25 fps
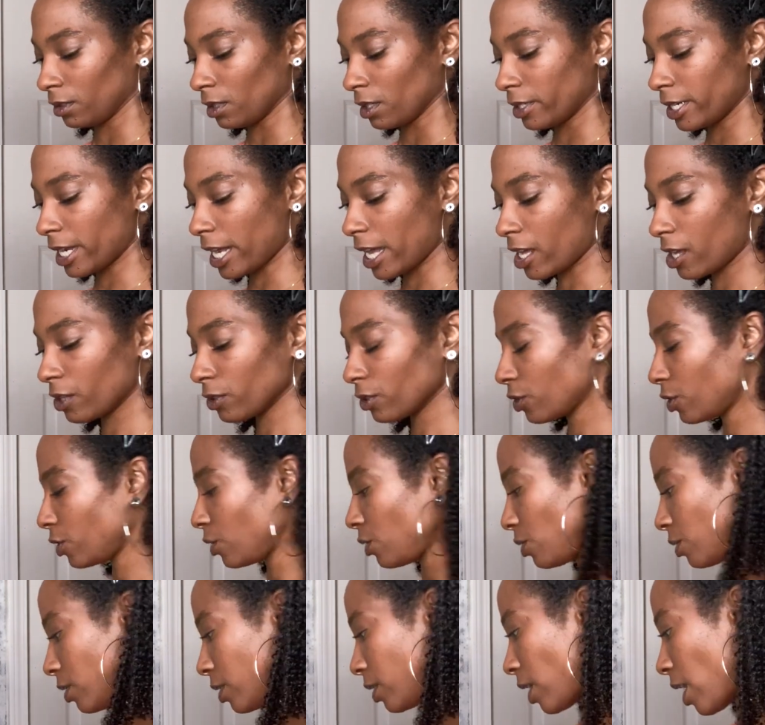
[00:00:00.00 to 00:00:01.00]
Now,
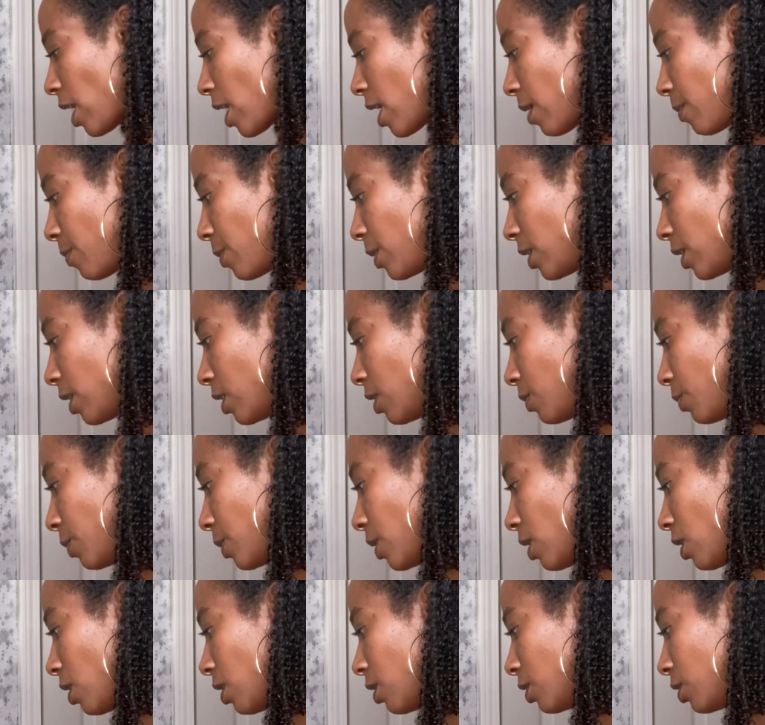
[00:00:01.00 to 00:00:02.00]
Tuesday, because
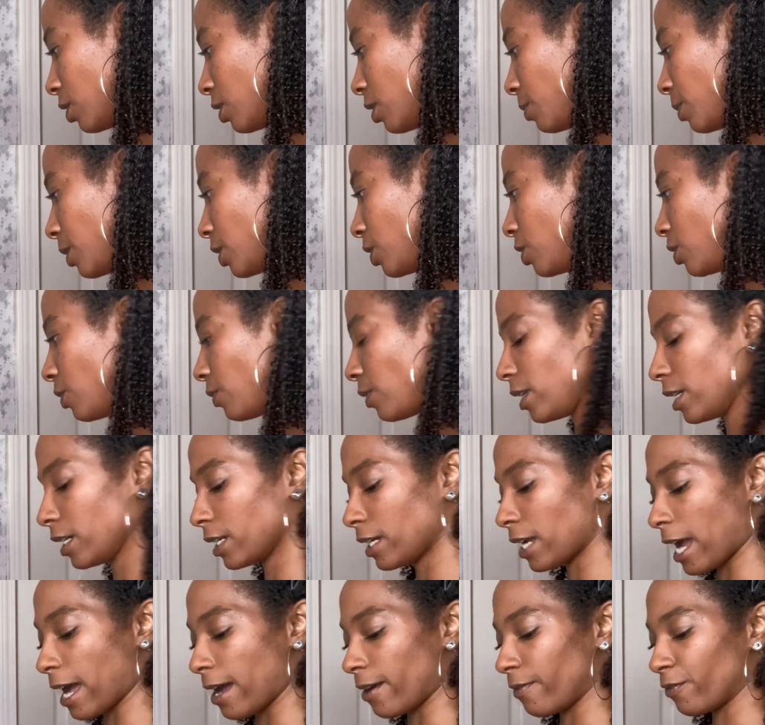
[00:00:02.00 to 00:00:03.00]
we are going to be doing an
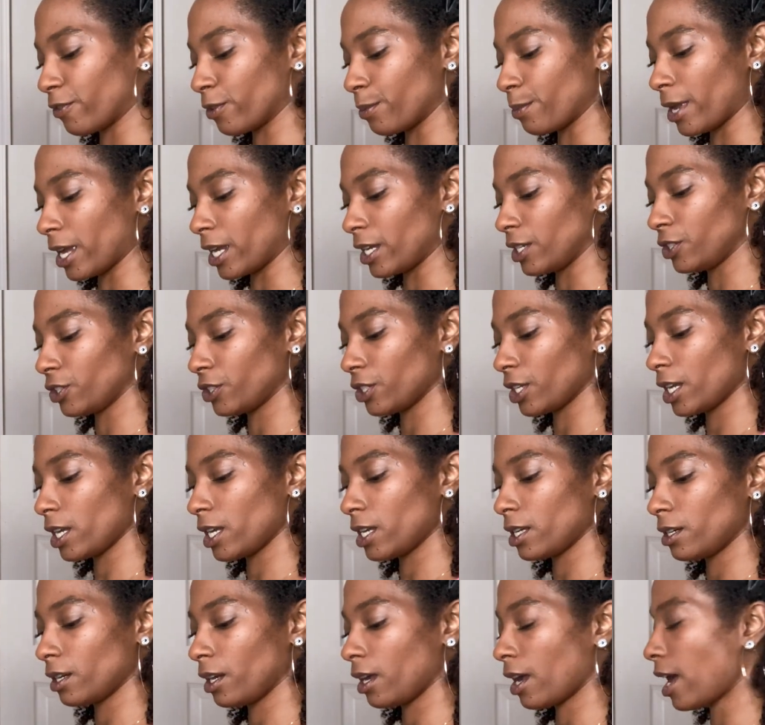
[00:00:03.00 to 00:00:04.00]

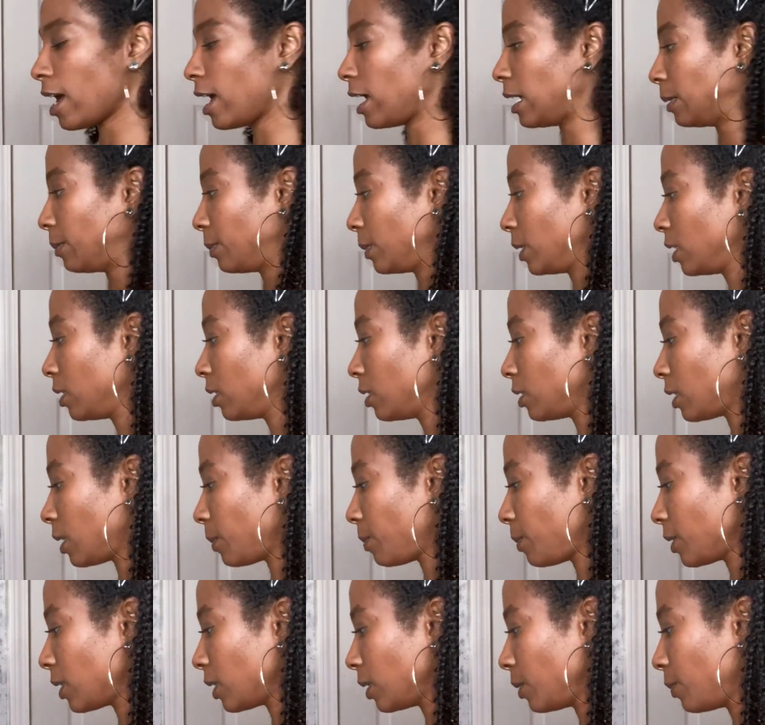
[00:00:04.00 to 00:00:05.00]
affirmation,
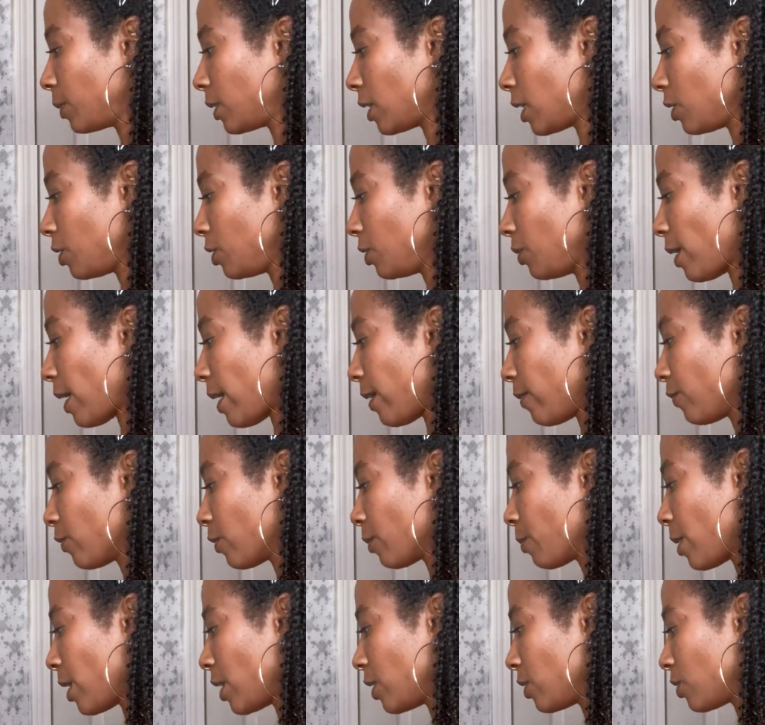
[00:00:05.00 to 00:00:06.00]
typically when I do
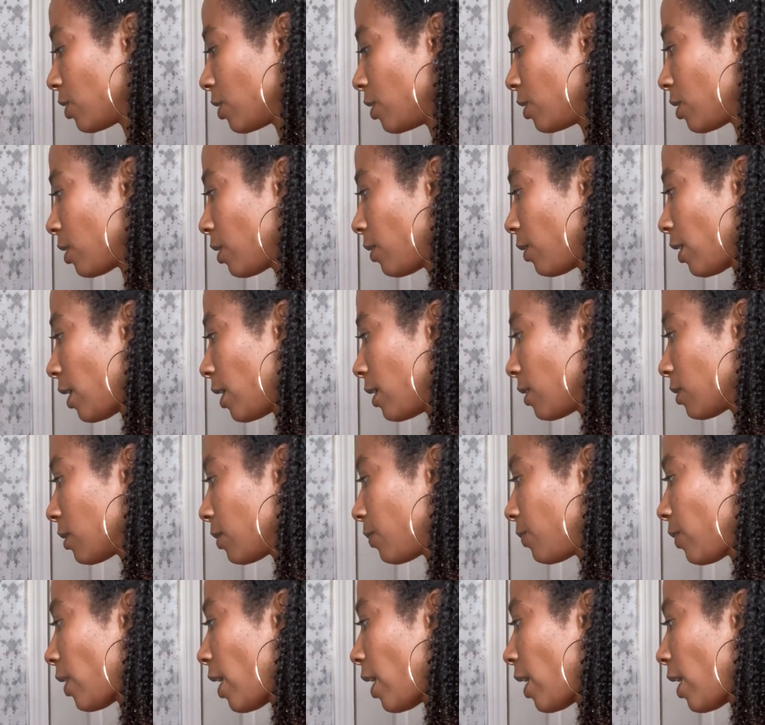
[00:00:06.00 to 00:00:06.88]
affirmations and things of